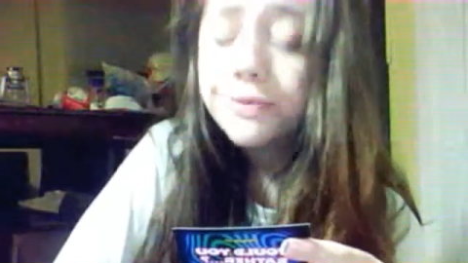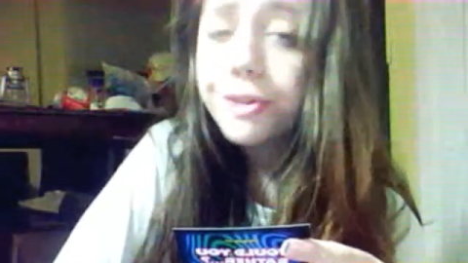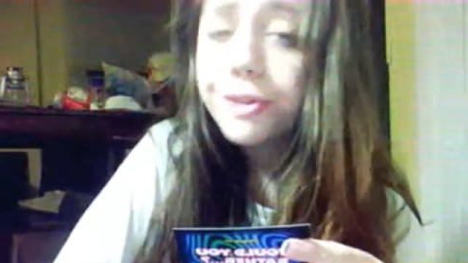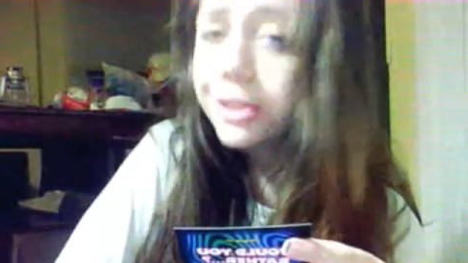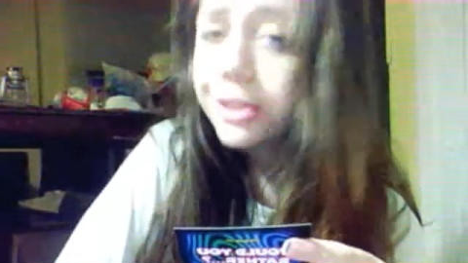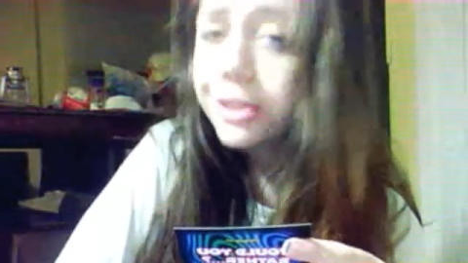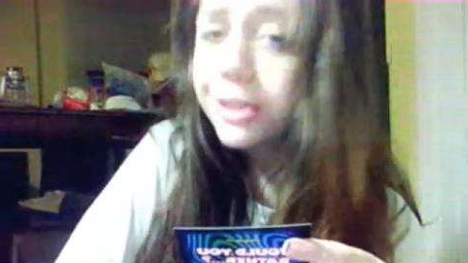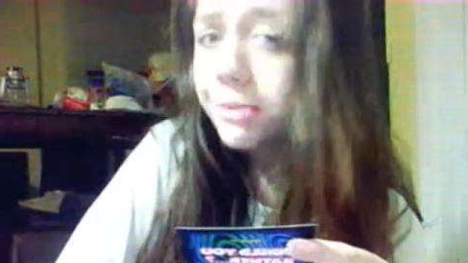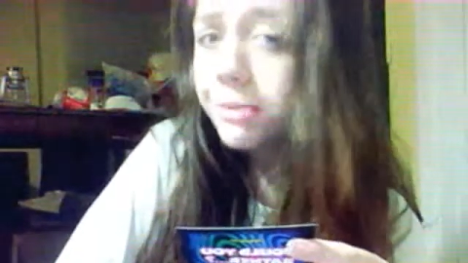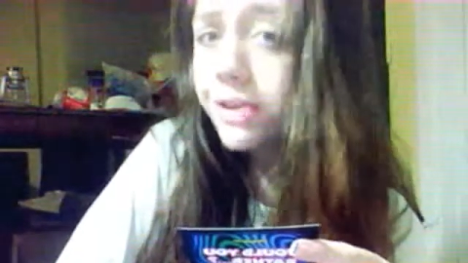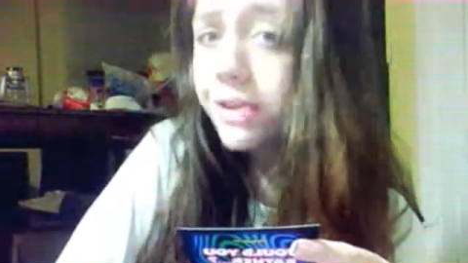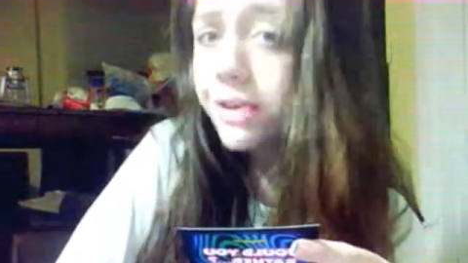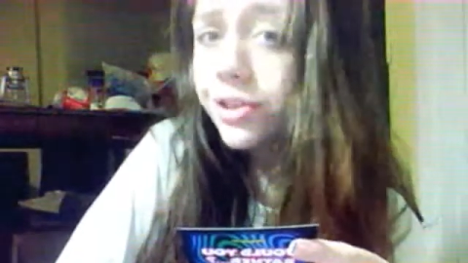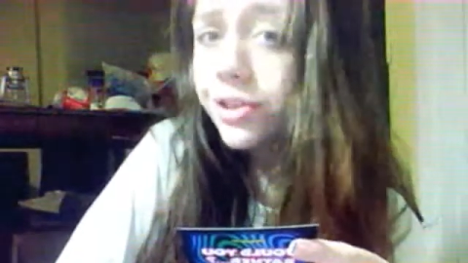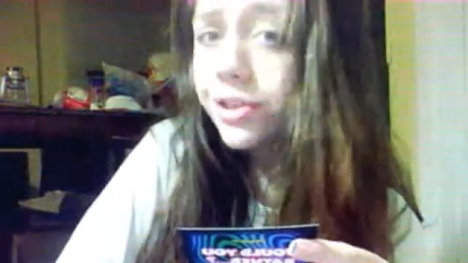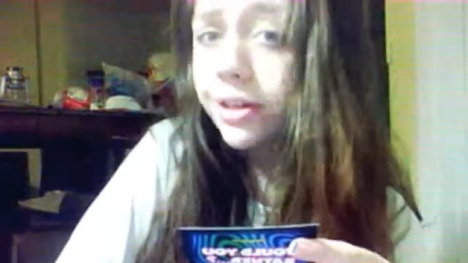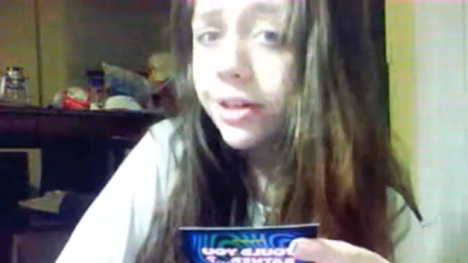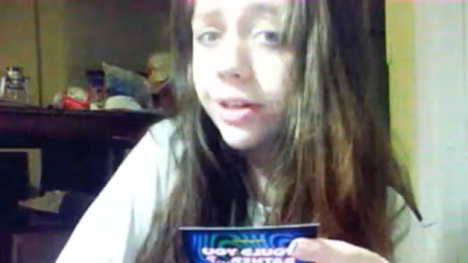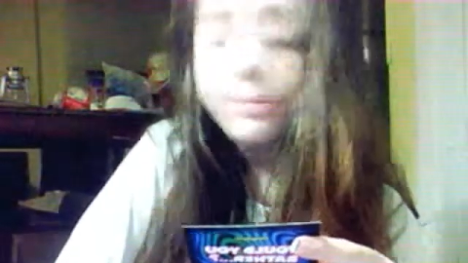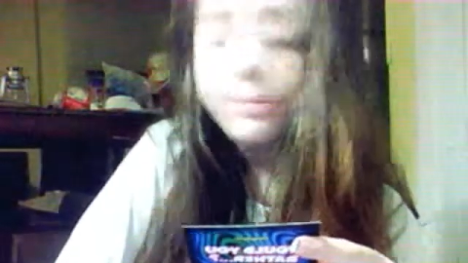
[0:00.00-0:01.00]

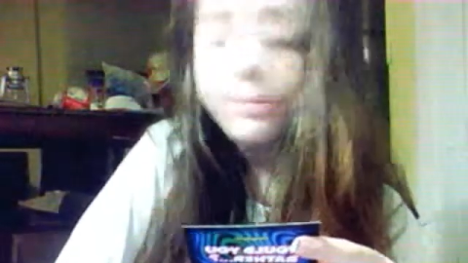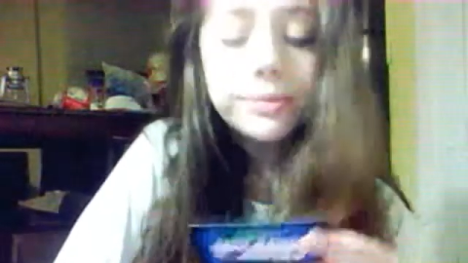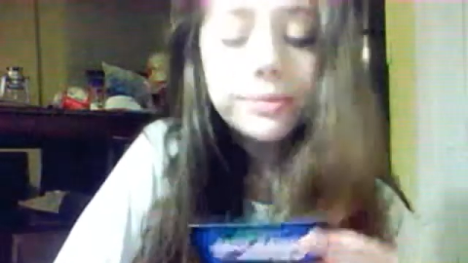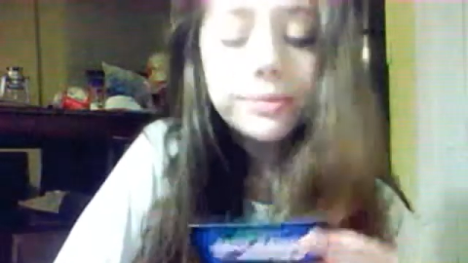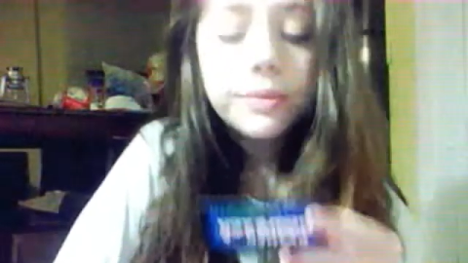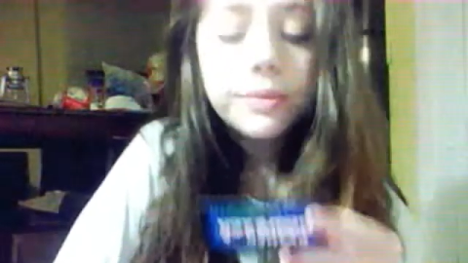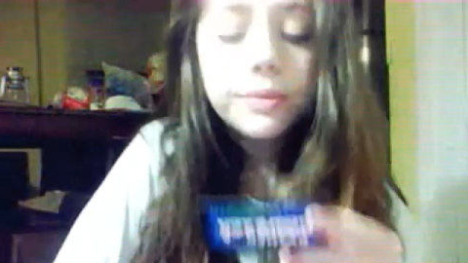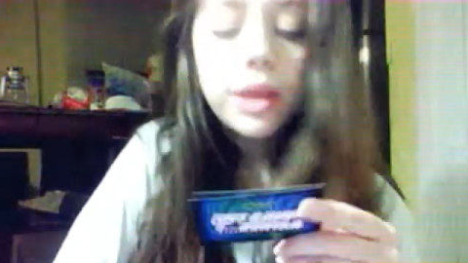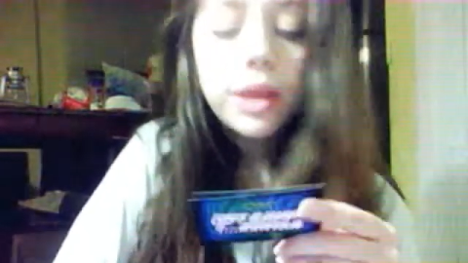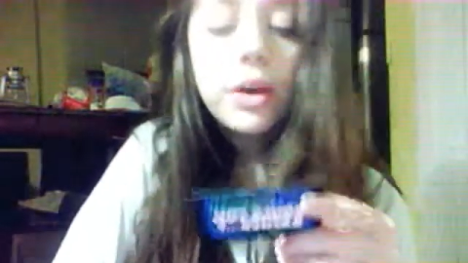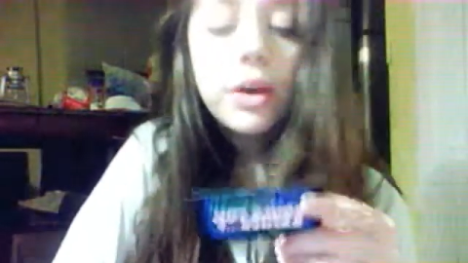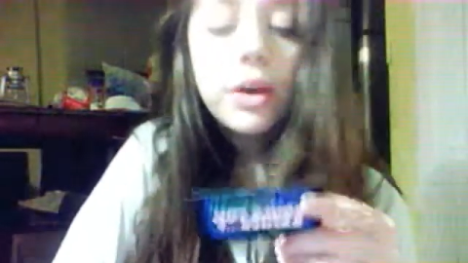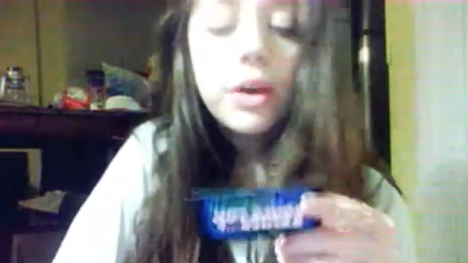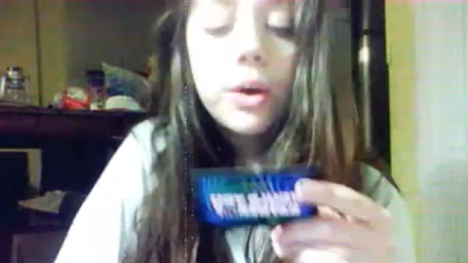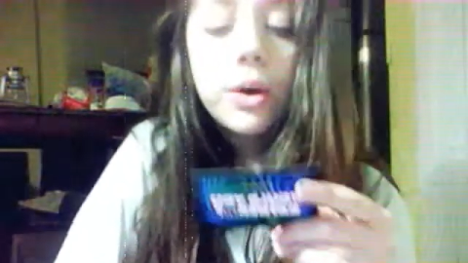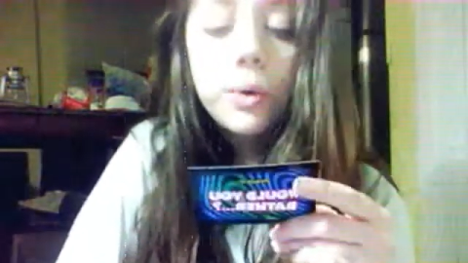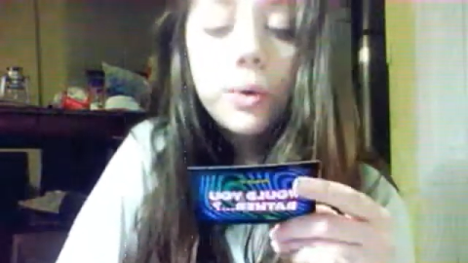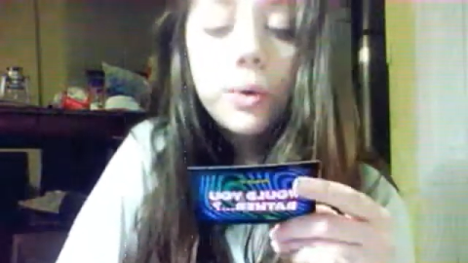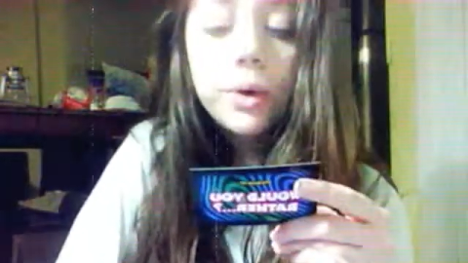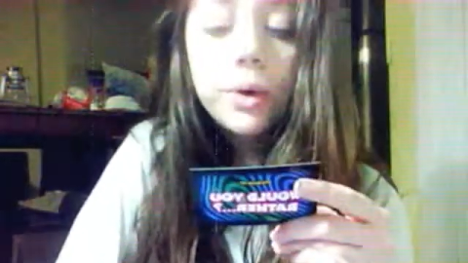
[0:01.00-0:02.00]
semester
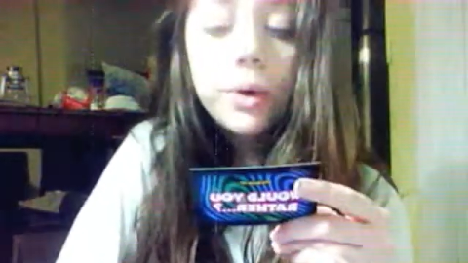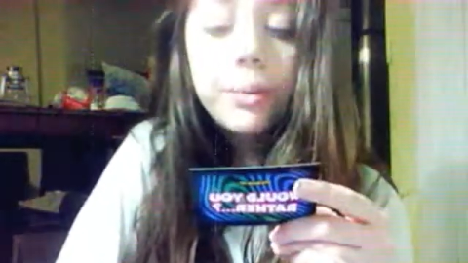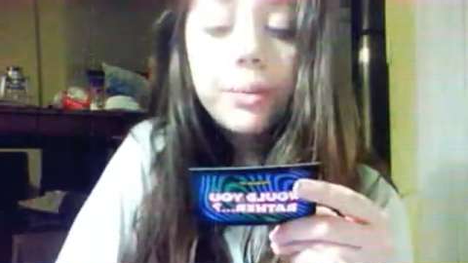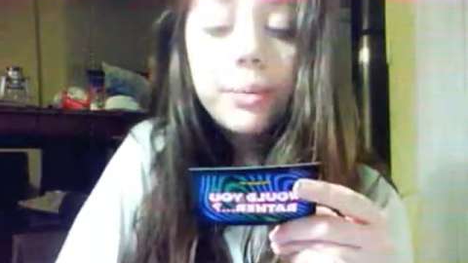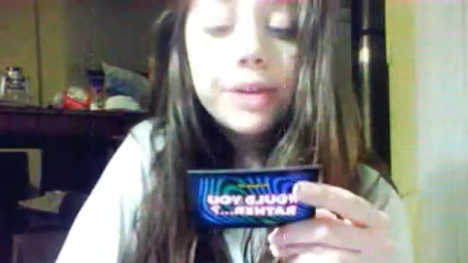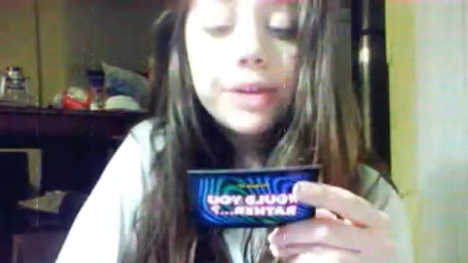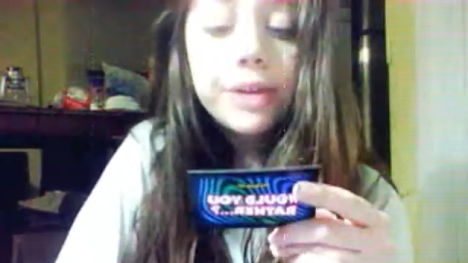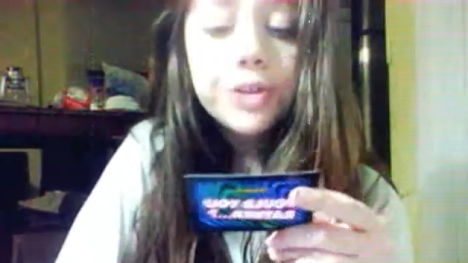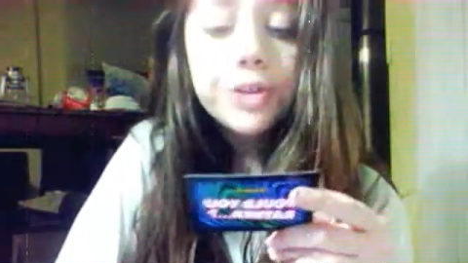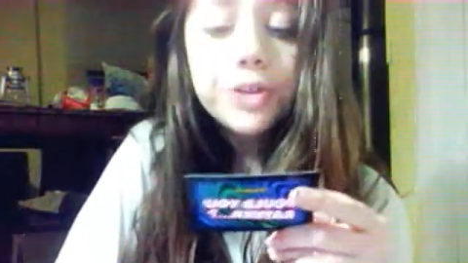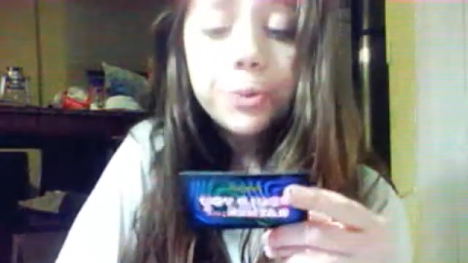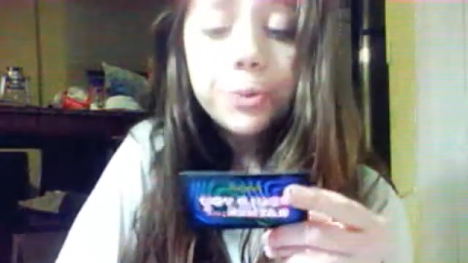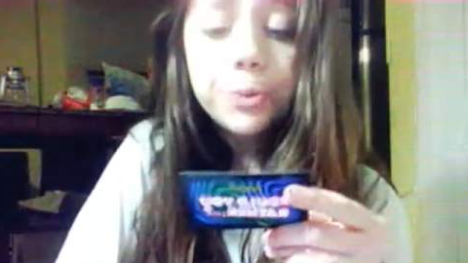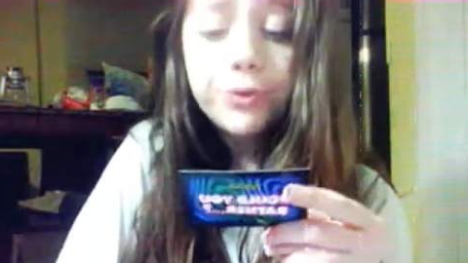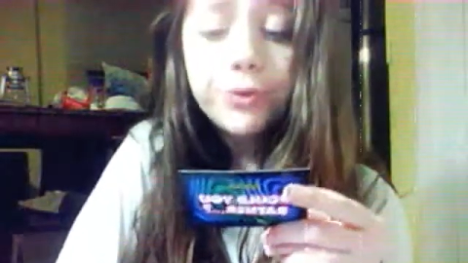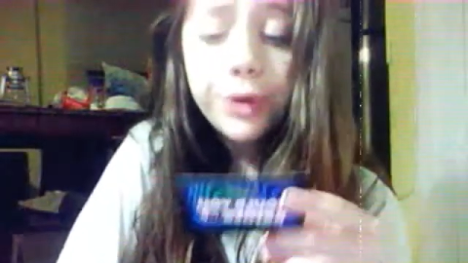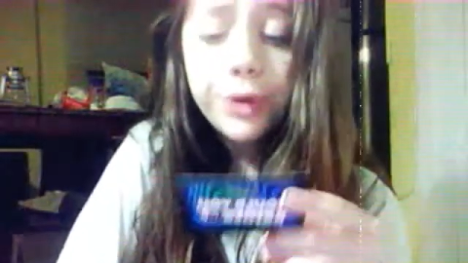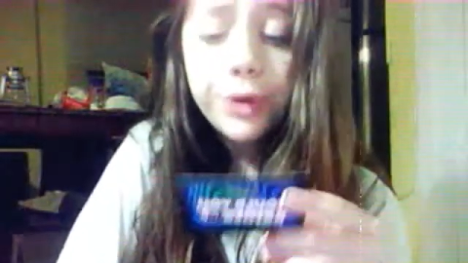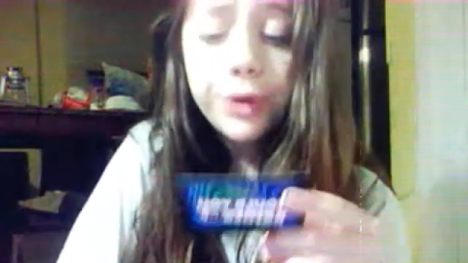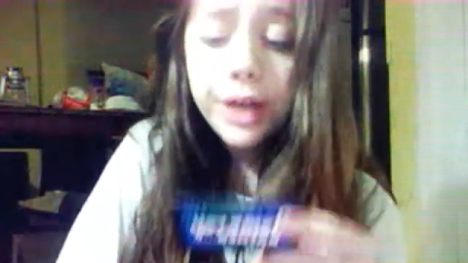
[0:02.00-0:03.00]
or be a stripper
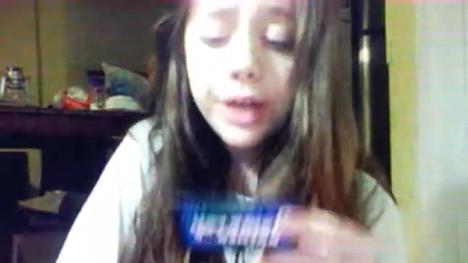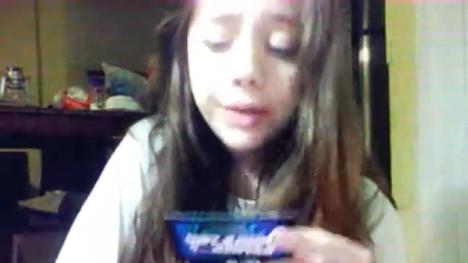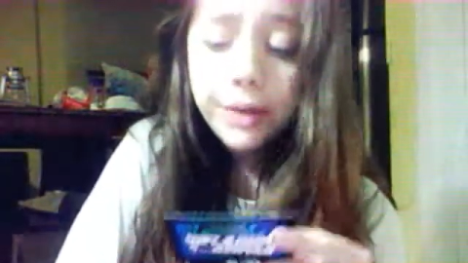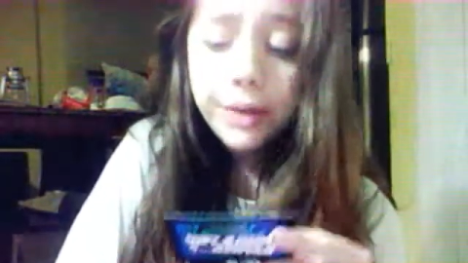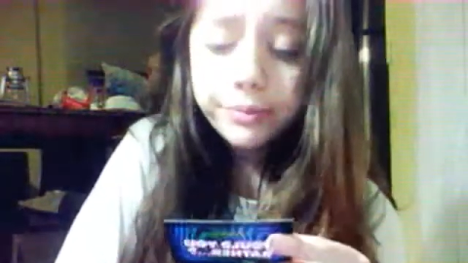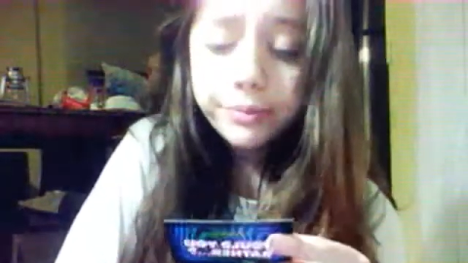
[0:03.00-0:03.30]
for a night?